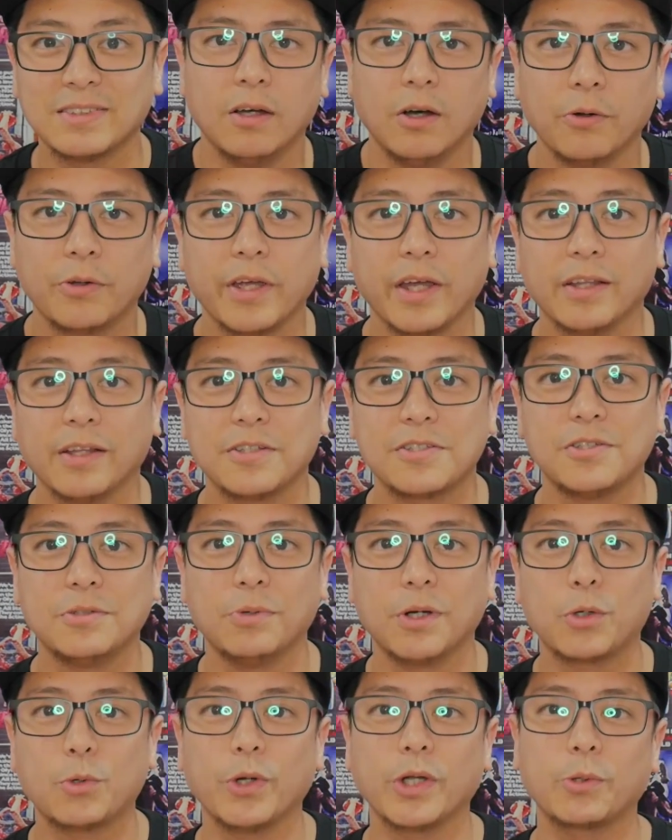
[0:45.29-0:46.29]
Okay, let's
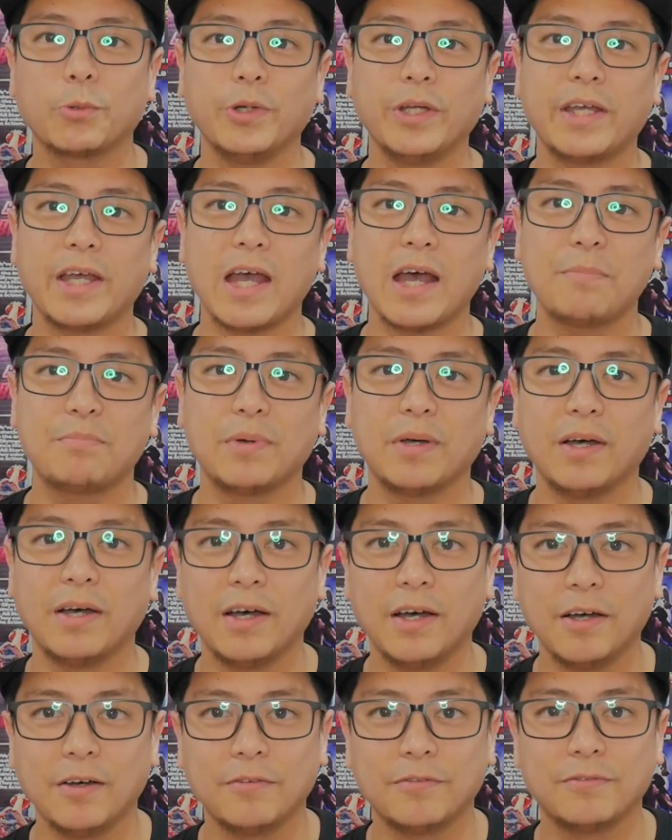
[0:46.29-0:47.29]
do a quick recap
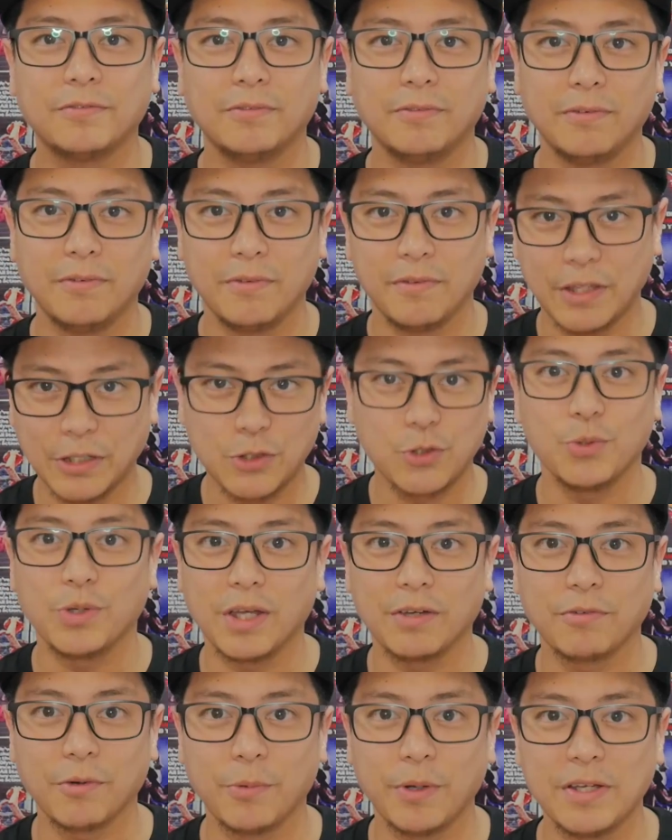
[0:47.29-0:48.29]
of the two
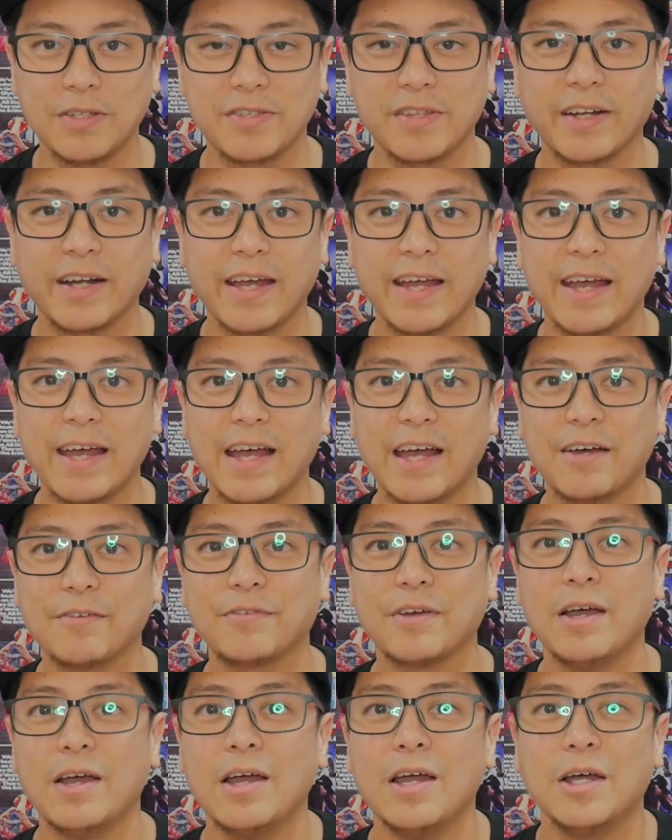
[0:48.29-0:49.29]
giveaways that I
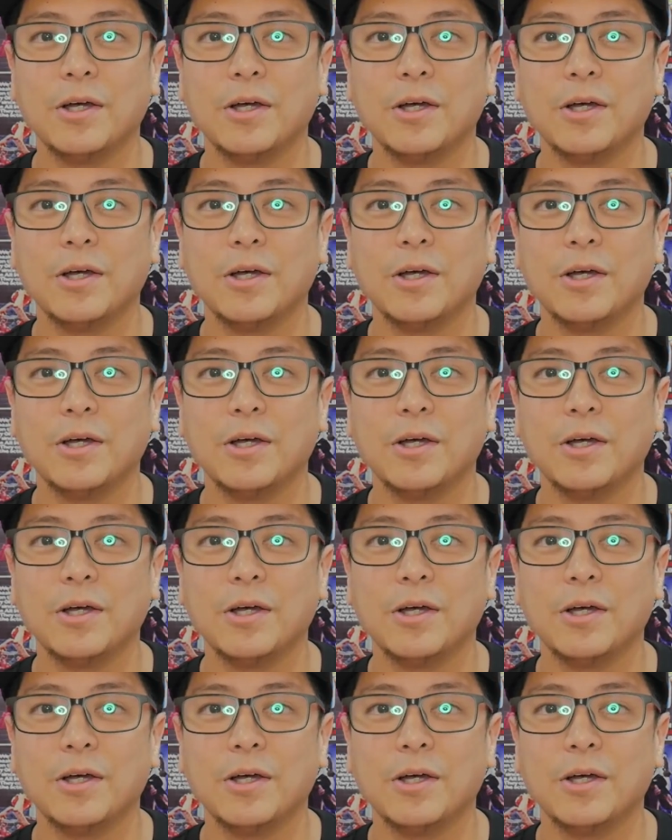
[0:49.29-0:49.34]
have.